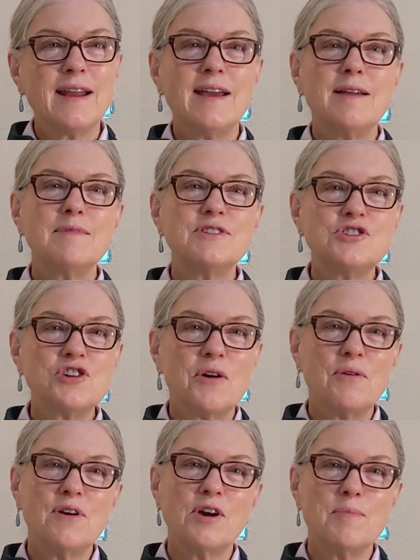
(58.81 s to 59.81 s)
name is
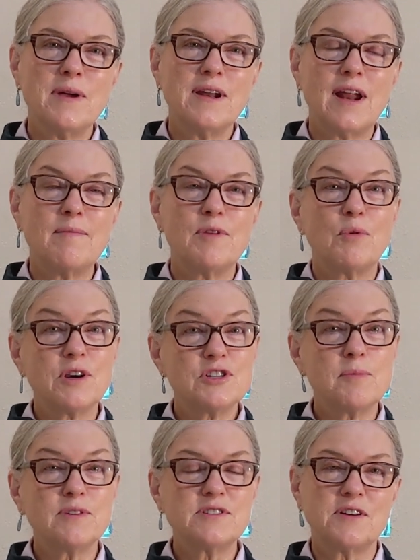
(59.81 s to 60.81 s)
Joan Urban, and I'm the
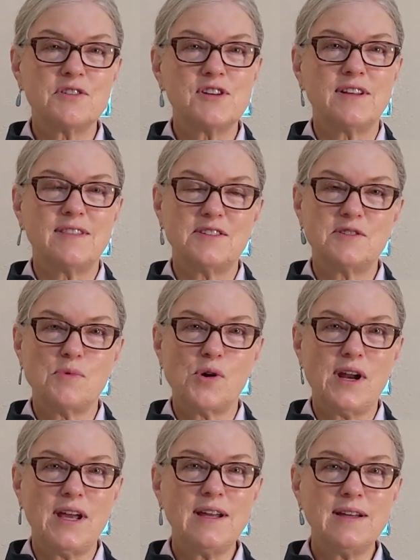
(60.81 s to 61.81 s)
worship associate this
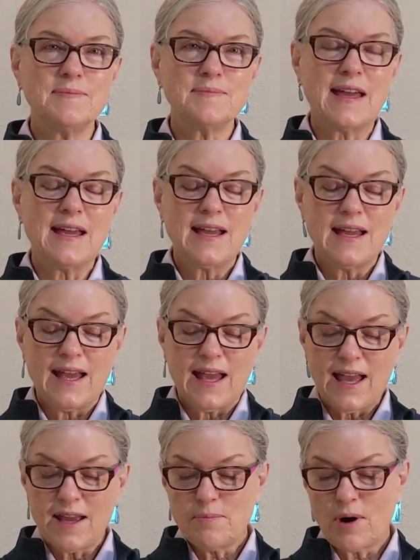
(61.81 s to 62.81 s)
morning,
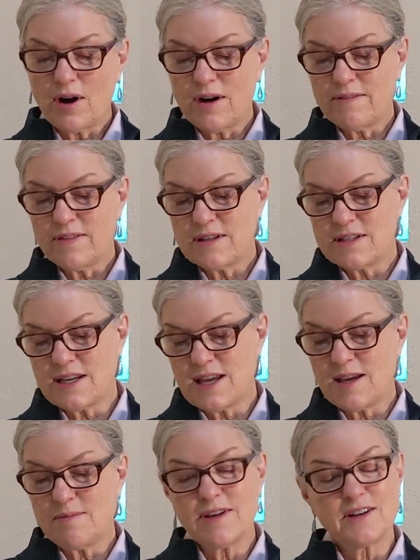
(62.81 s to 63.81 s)
and part of the
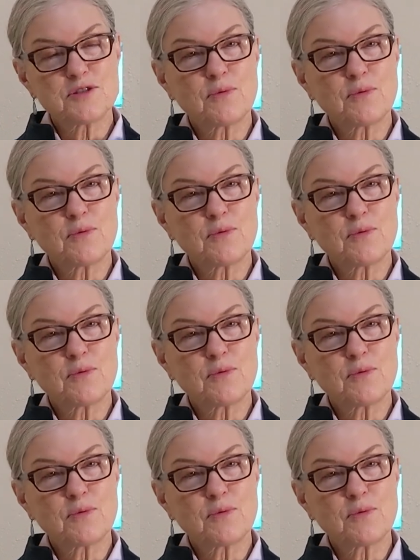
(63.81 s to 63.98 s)
team that is